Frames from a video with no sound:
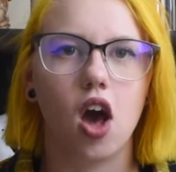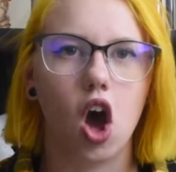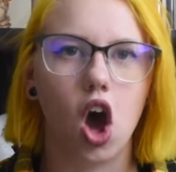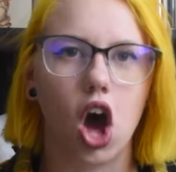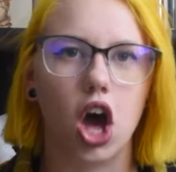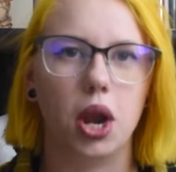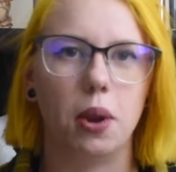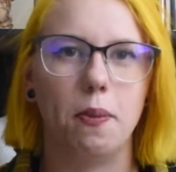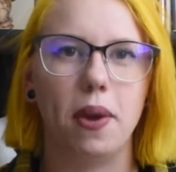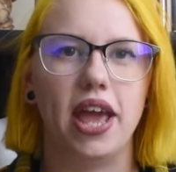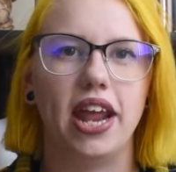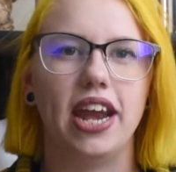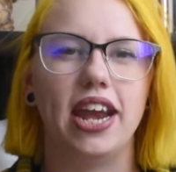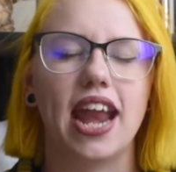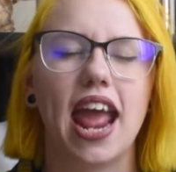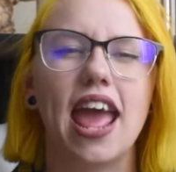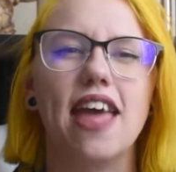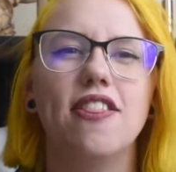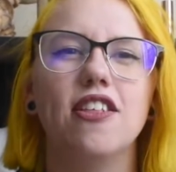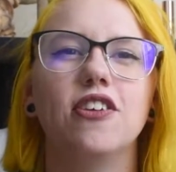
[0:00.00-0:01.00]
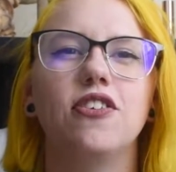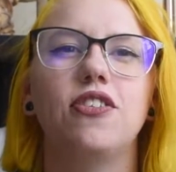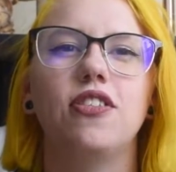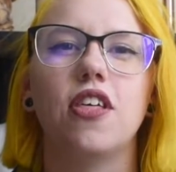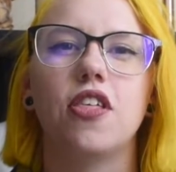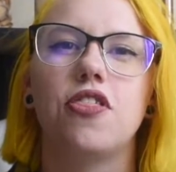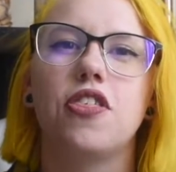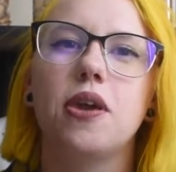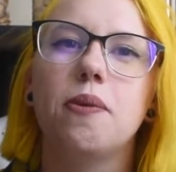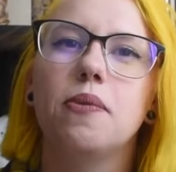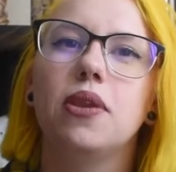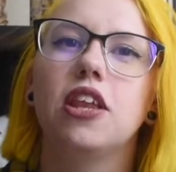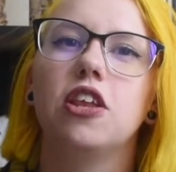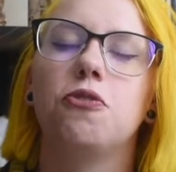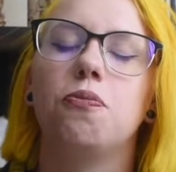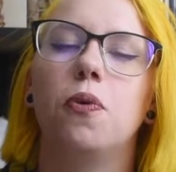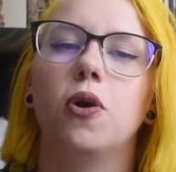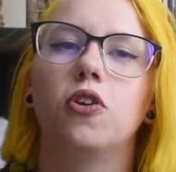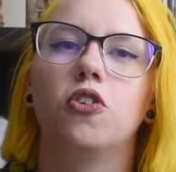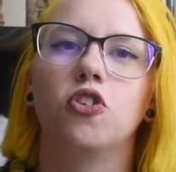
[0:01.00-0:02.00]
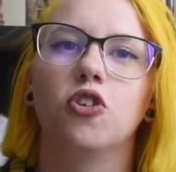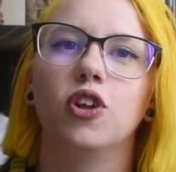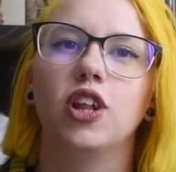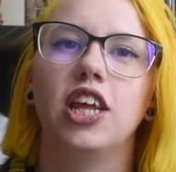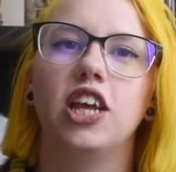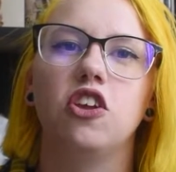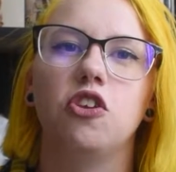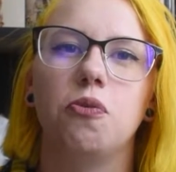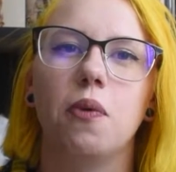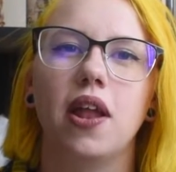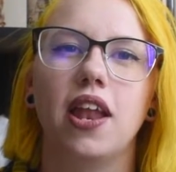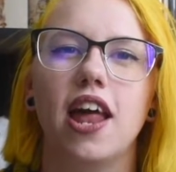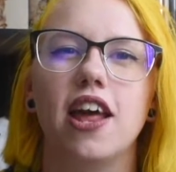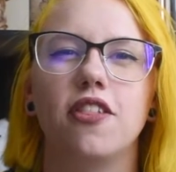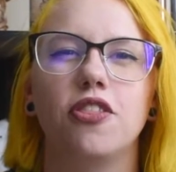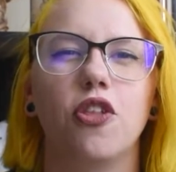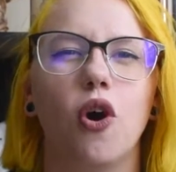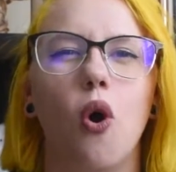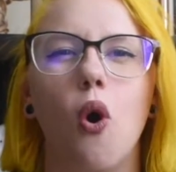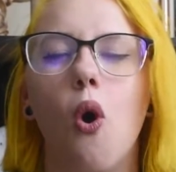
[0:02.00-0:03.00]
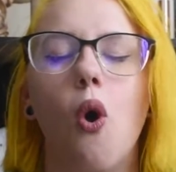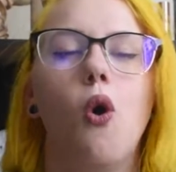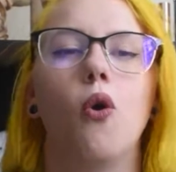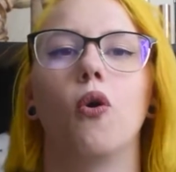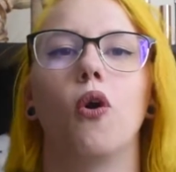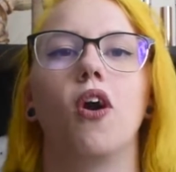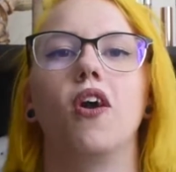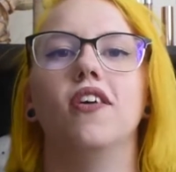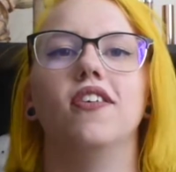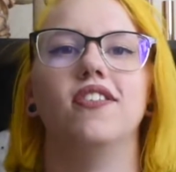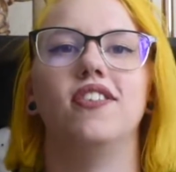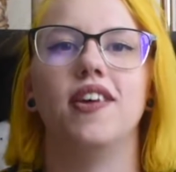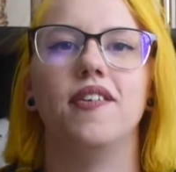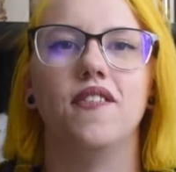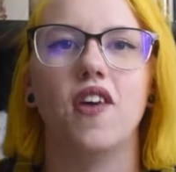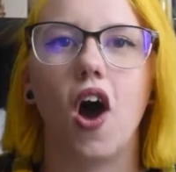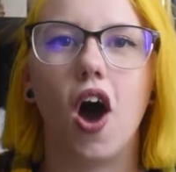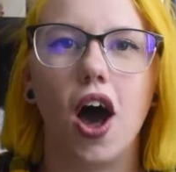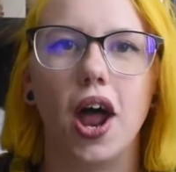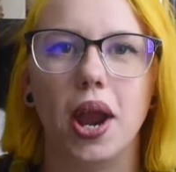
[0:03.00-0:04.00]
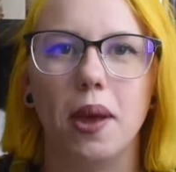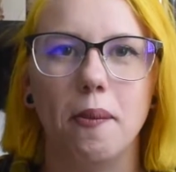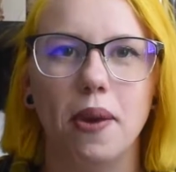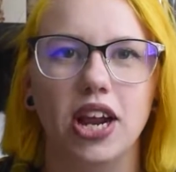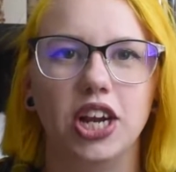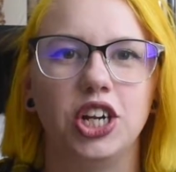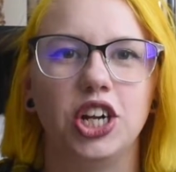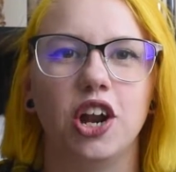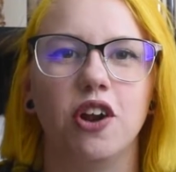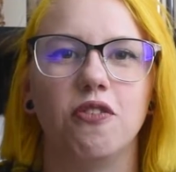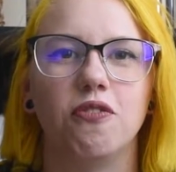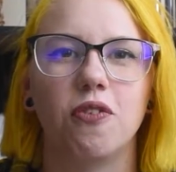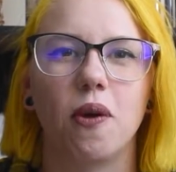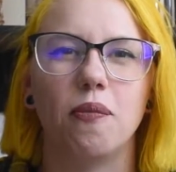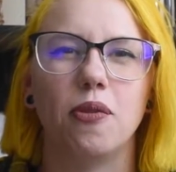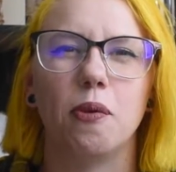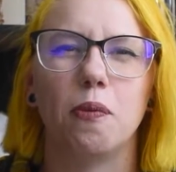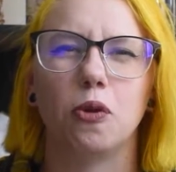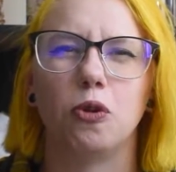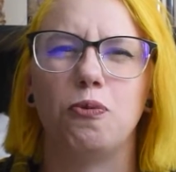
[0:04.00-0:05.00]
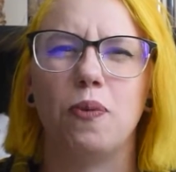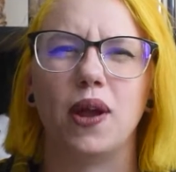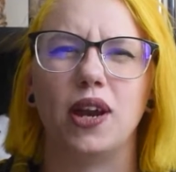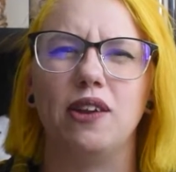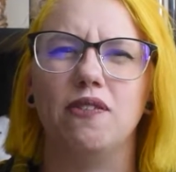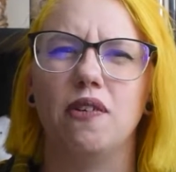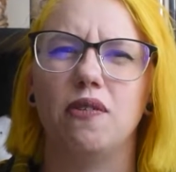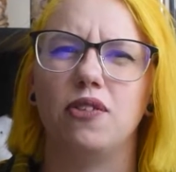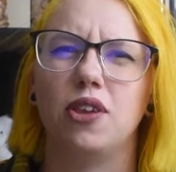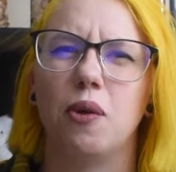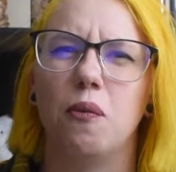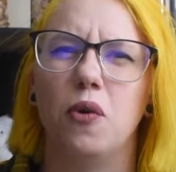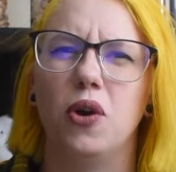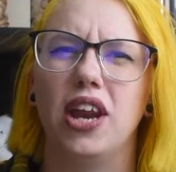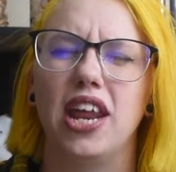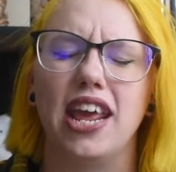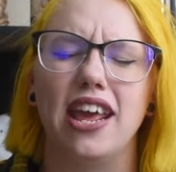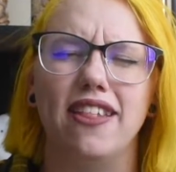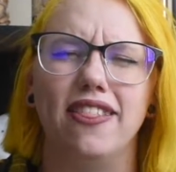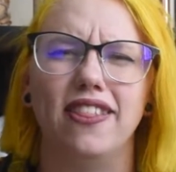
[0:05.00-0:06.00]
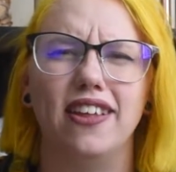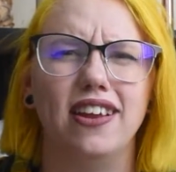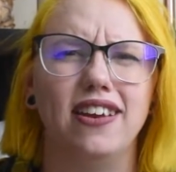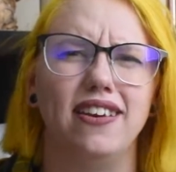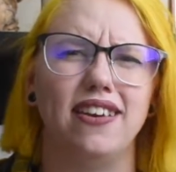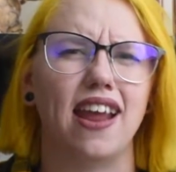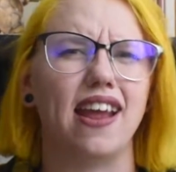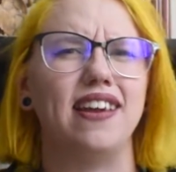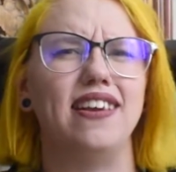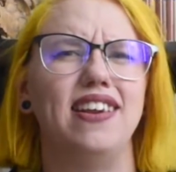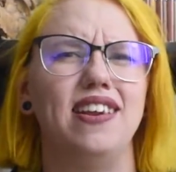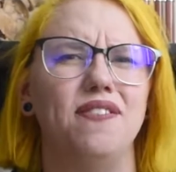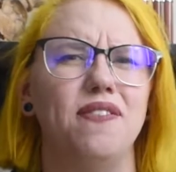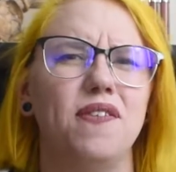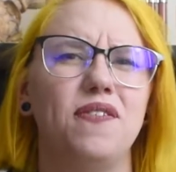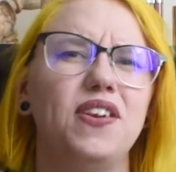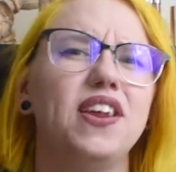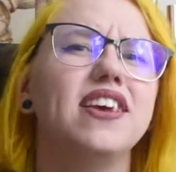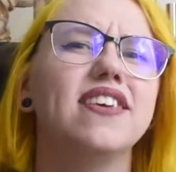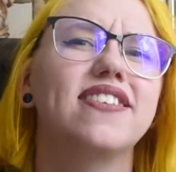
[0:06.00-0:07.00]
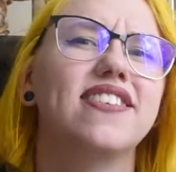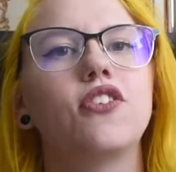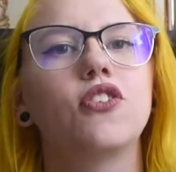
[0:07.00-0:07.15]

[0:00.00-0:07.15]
automated, and the theme of this book truly is about like the horrors of automation from the perspective of someone in the 1950s.